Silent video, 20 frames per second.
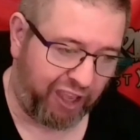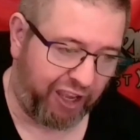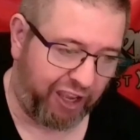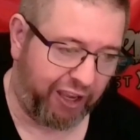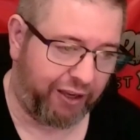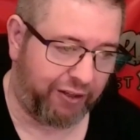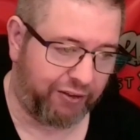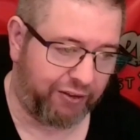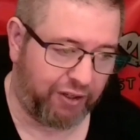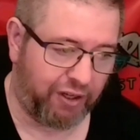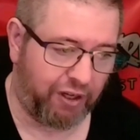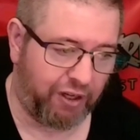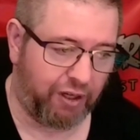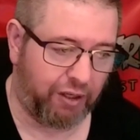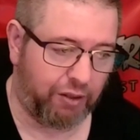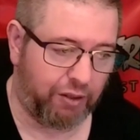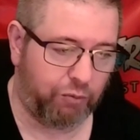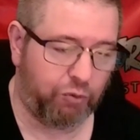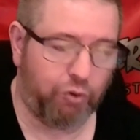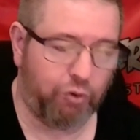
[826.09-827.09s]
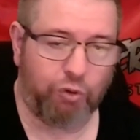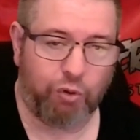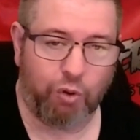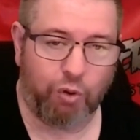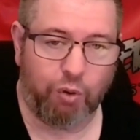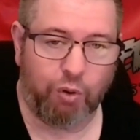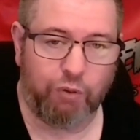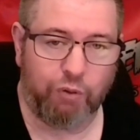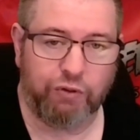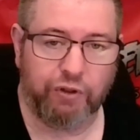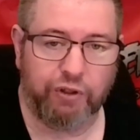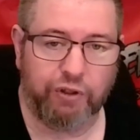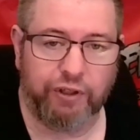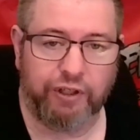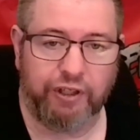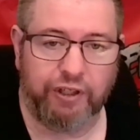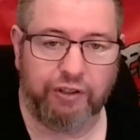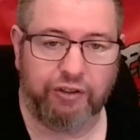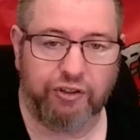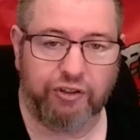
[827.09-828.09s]
And we'll go
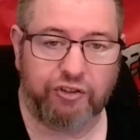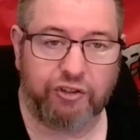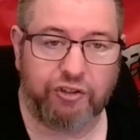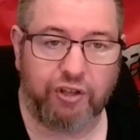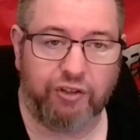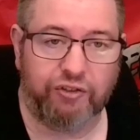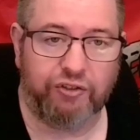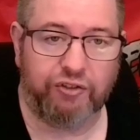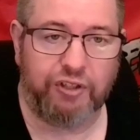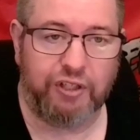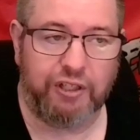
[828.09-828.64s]
over and discuss